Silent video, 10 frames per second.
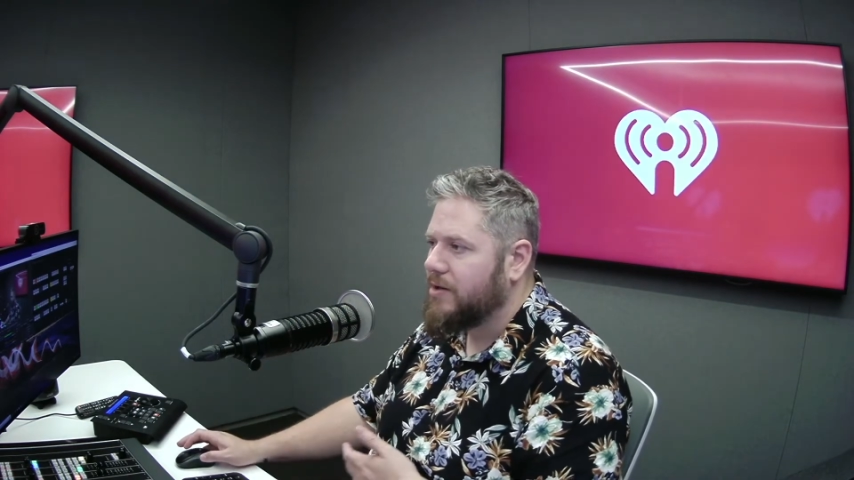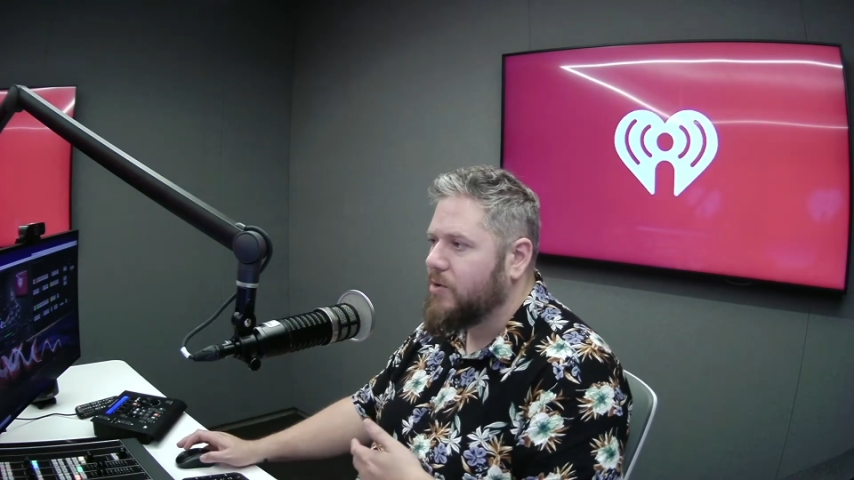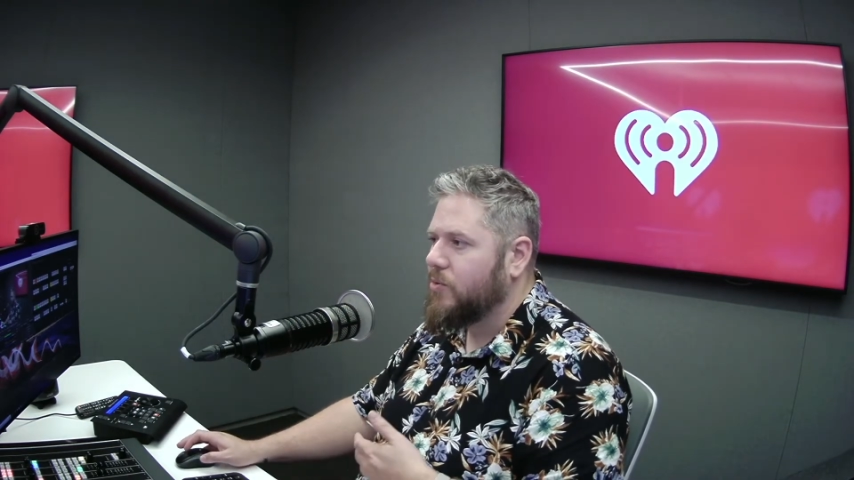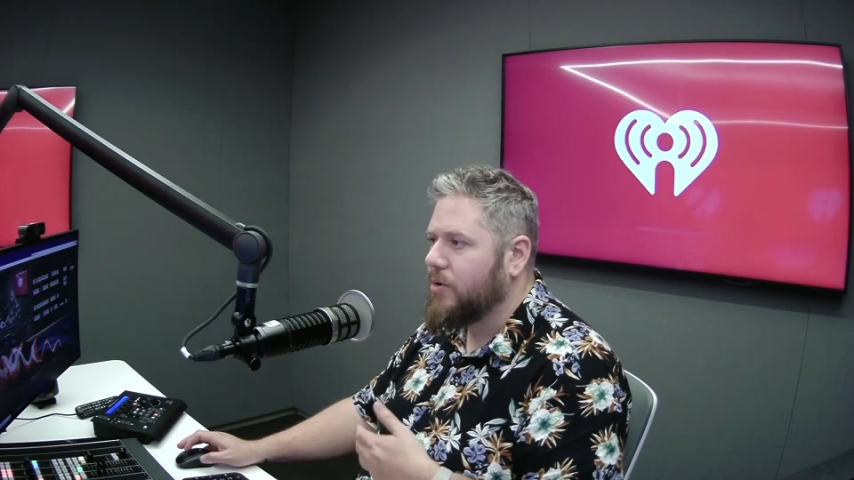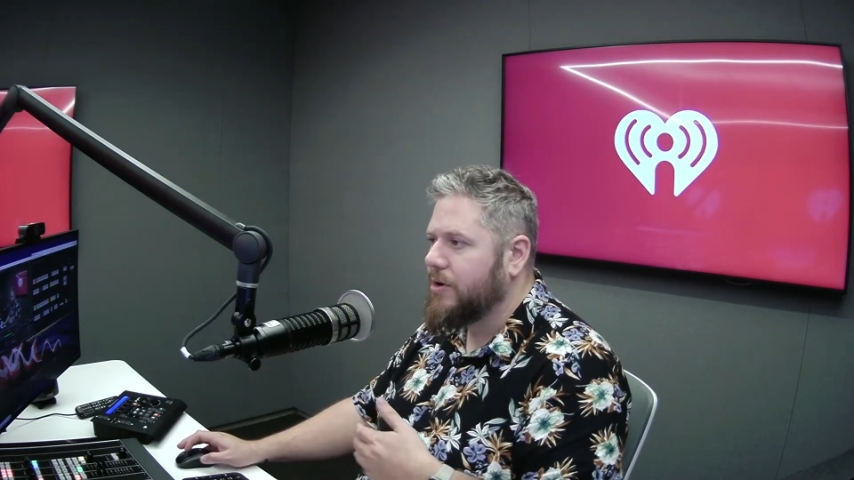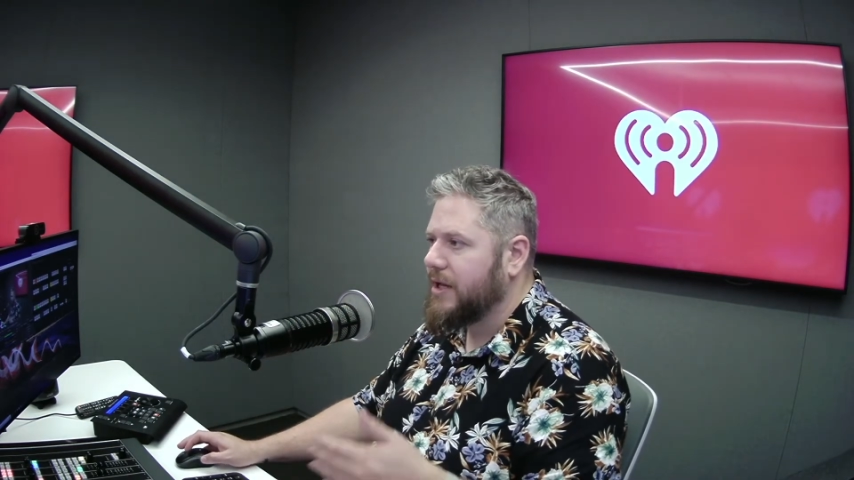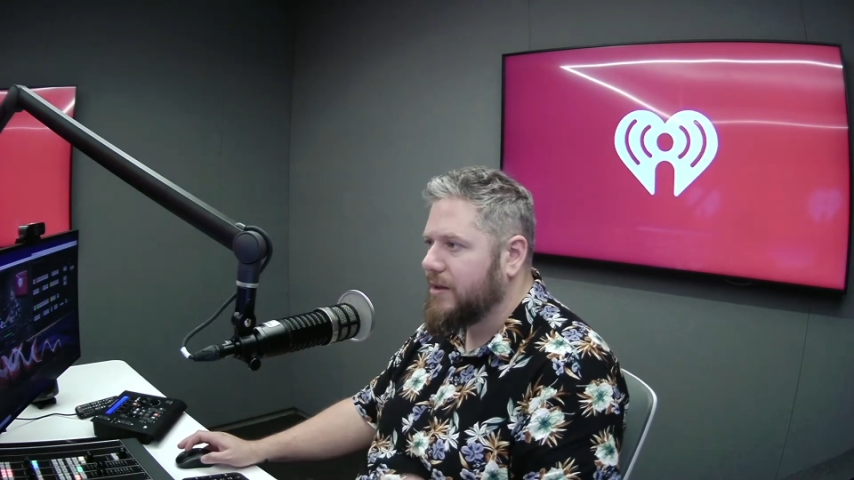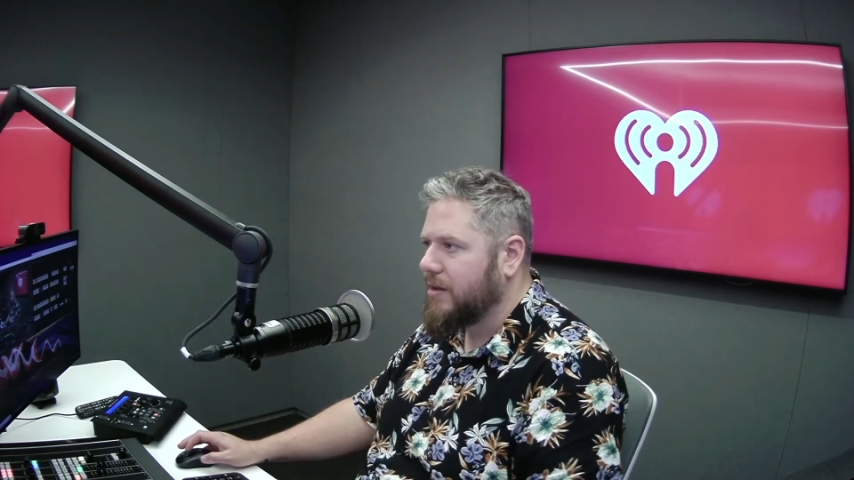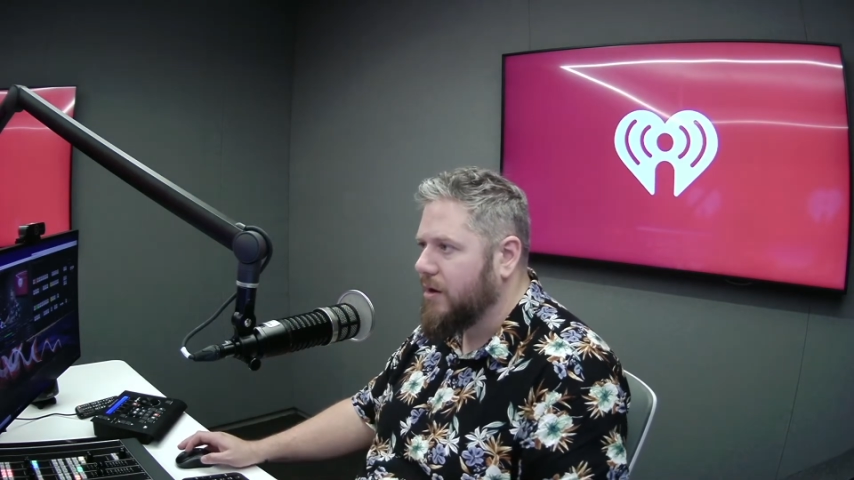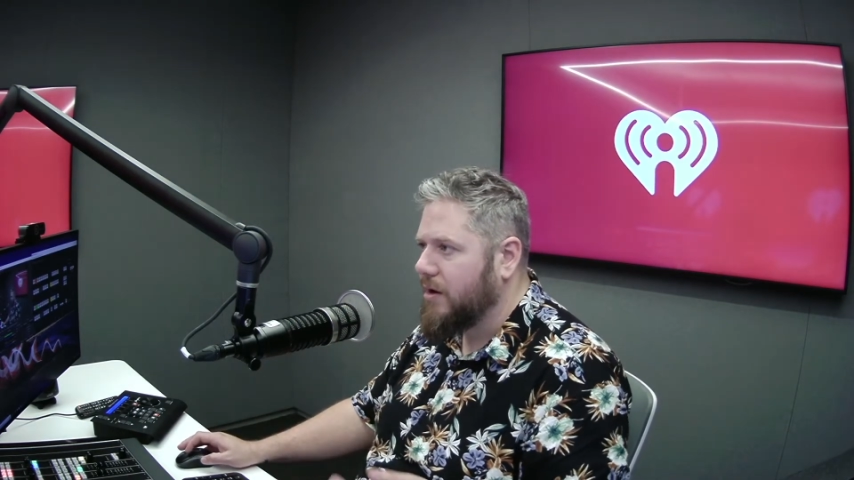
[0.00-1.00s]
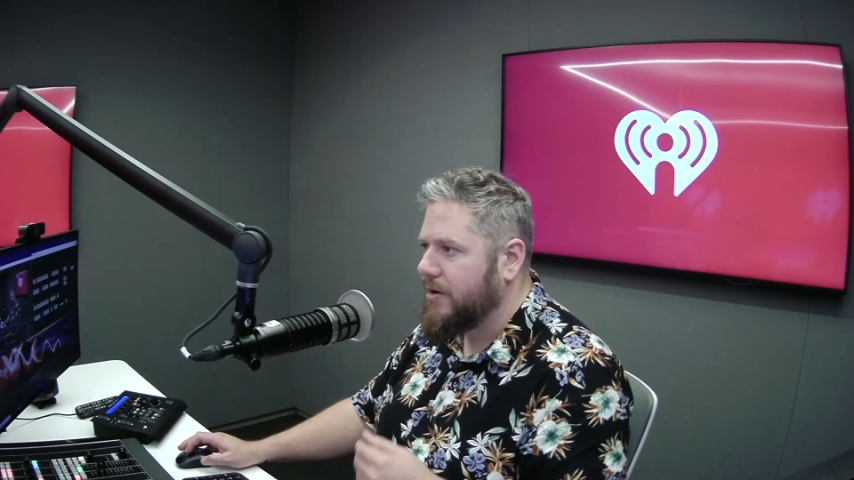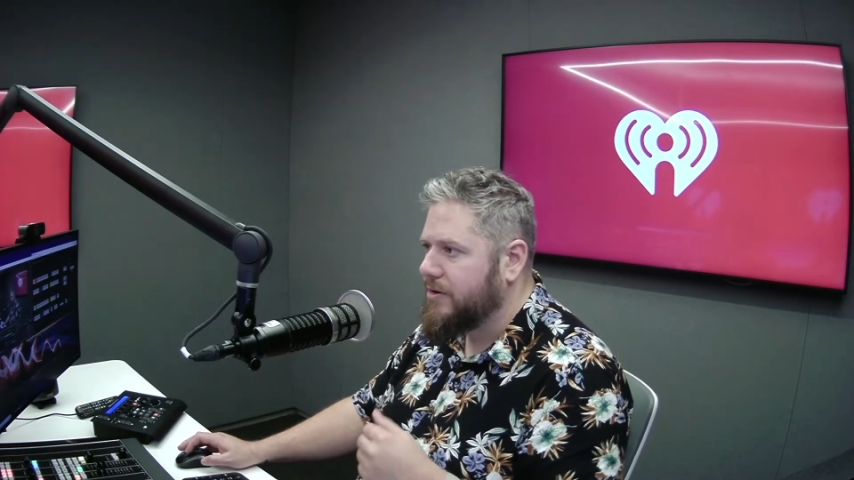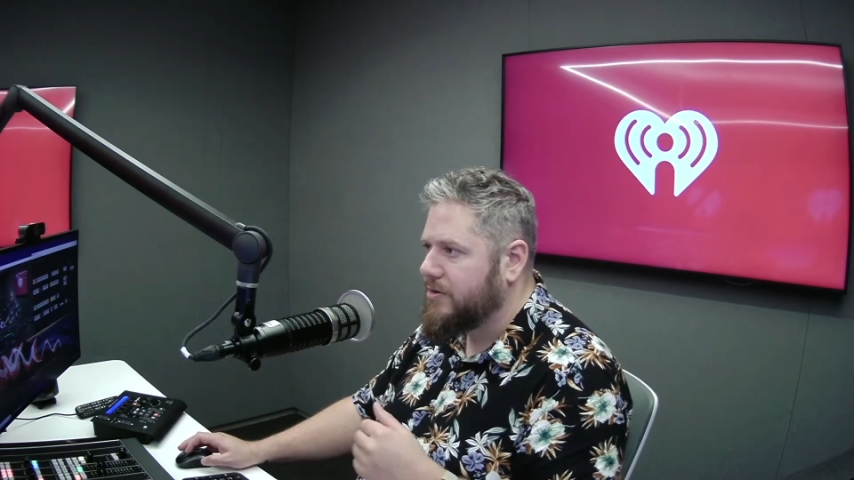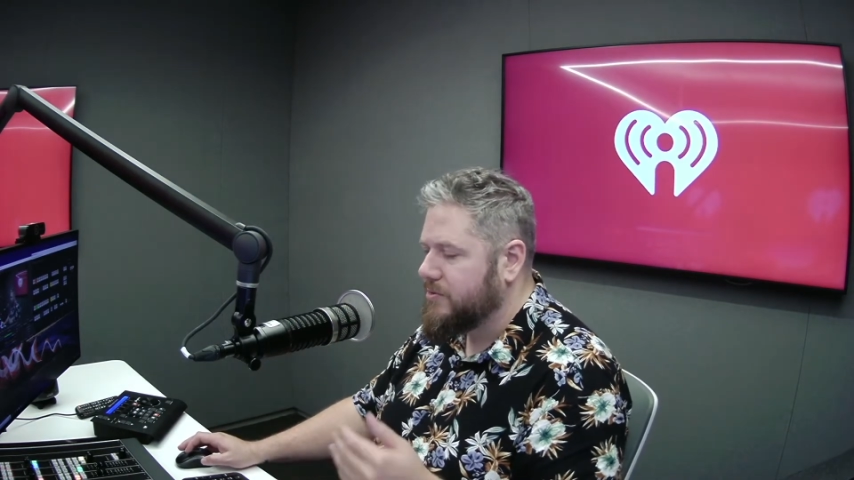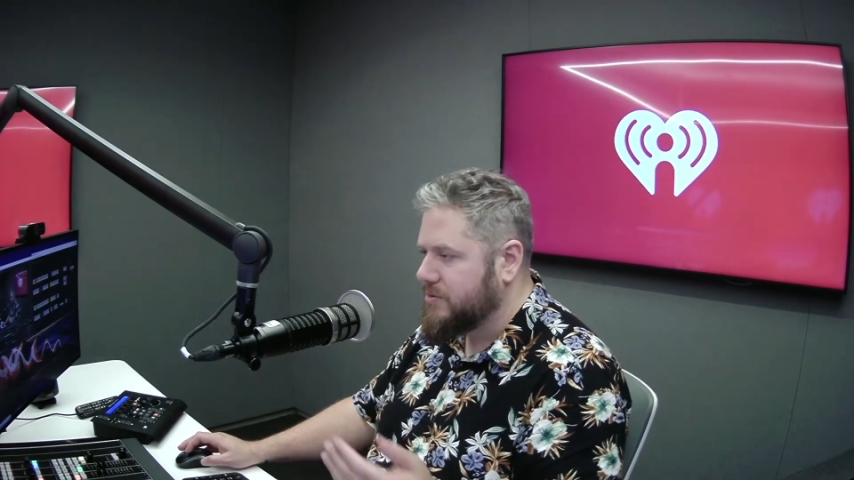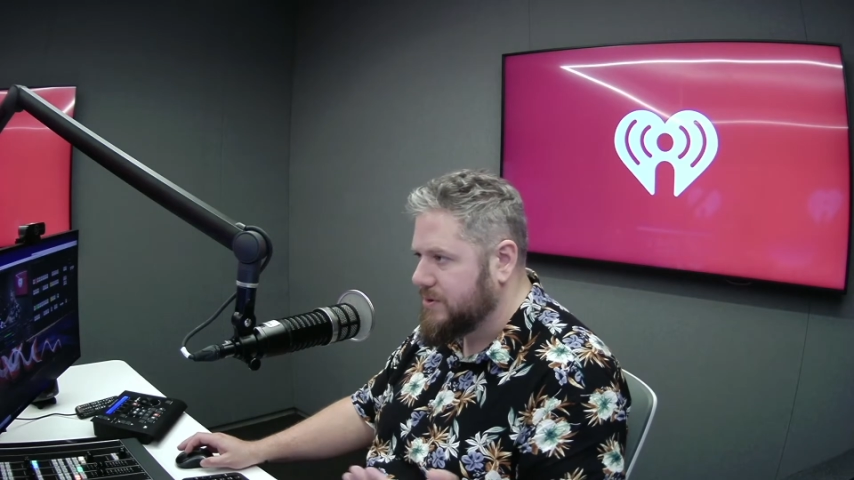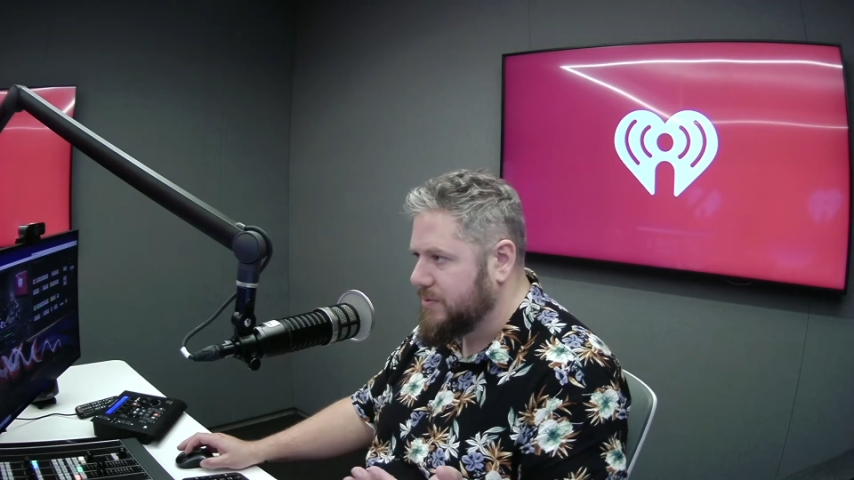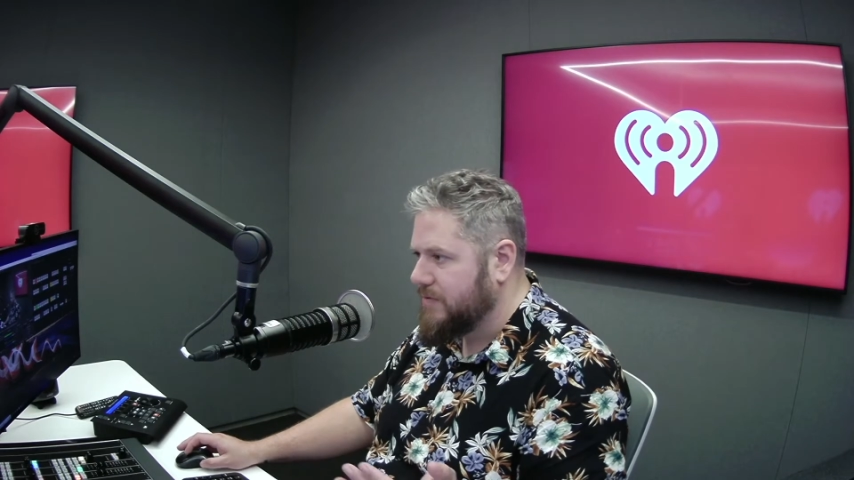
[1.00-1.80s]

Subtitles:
working on the lawn or doing something